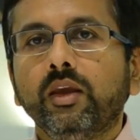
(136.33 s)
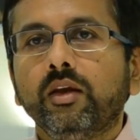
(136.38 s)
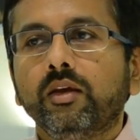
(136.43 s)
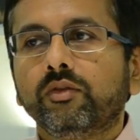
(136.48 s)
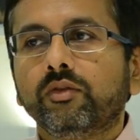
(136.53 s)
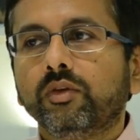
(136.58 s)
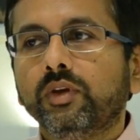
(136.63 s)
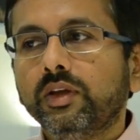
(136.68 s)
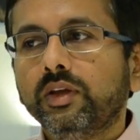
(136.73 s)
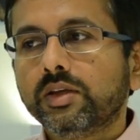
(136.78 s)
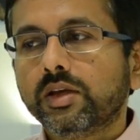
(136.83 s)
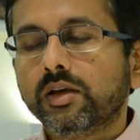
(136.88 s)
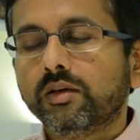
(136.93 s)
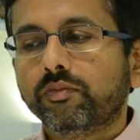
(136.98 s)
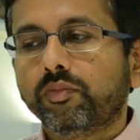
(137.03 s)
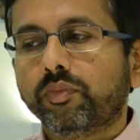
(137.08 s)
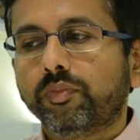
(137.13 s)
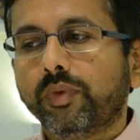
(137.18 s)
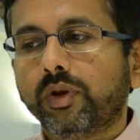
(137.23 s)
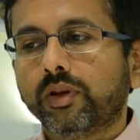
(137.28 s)
So these are
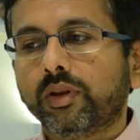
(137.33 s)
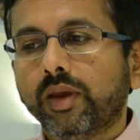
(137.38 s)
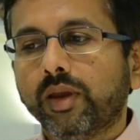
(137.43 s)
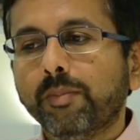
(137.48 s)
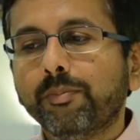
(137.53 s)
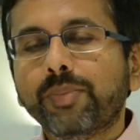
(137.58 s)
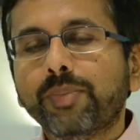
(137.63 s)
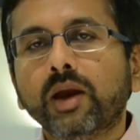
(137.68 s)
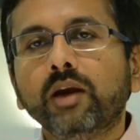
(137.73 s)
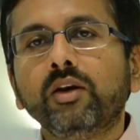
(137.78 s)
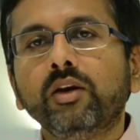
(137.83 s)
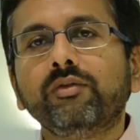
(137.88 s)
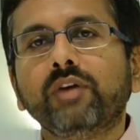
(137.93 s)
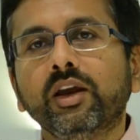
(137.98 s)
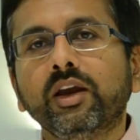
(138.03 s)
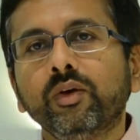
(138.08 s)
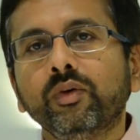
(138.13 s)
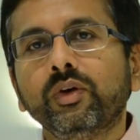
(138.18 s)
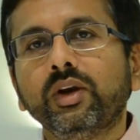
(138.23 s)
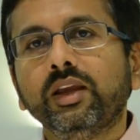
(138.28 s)
the impact of
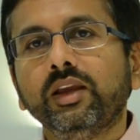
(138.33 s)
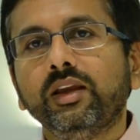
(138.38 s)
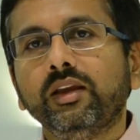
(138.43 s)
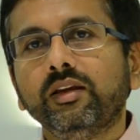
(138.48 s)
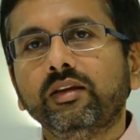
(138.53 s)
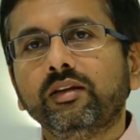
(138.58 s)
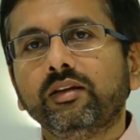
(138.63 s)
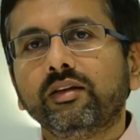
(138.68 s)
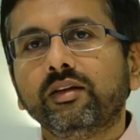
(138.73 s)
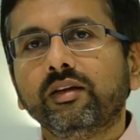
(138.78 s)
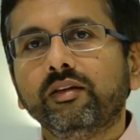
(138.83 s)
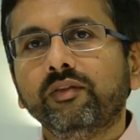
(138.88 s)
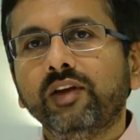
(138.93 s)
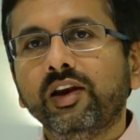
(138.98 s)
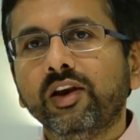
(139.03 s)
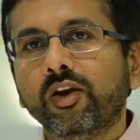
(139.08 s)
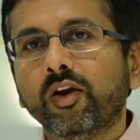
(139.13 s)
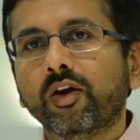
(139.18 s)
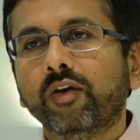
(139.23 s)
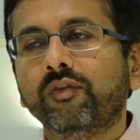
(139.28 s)
IoT
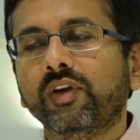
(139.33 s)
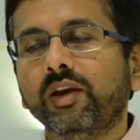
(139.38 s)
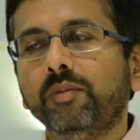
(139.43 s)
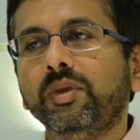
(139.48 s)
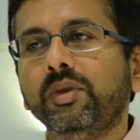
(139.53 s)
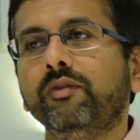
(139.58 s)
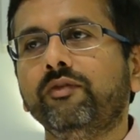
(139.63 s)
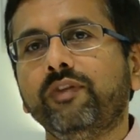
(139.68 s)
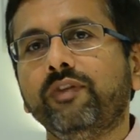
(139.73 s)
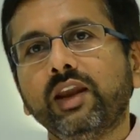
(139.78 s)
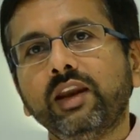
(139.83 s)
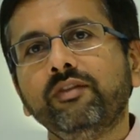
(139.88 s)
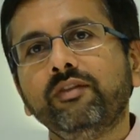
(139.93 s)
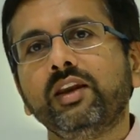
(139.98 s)
will be very,